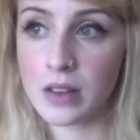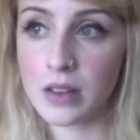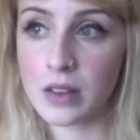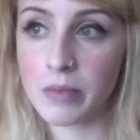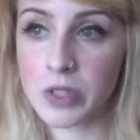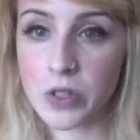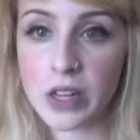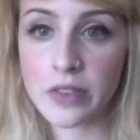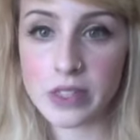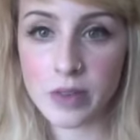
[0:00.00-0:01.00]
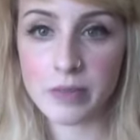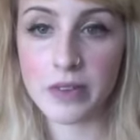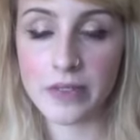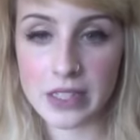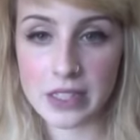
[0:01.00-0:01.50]
the majority of the reason why my
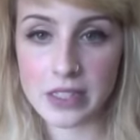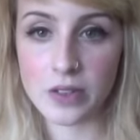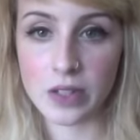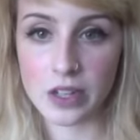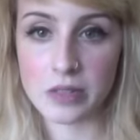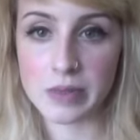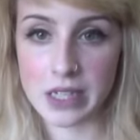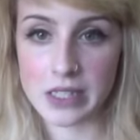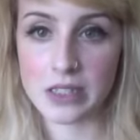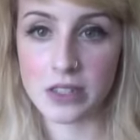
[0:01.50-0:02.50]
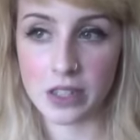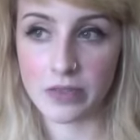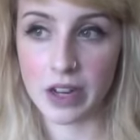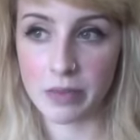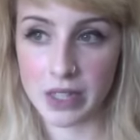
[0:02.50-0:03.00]
face is so clear is because I took
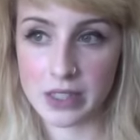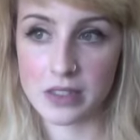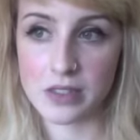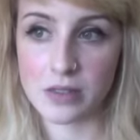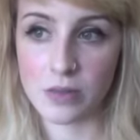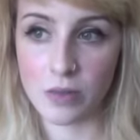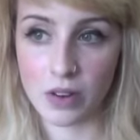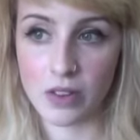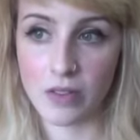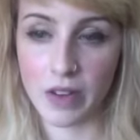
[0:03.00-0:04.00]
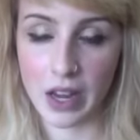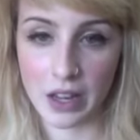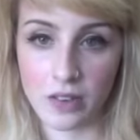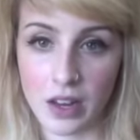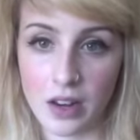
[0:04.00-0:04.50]
5 months worth of
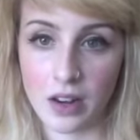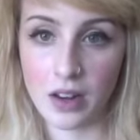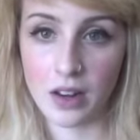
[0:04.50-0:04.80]
Accutane.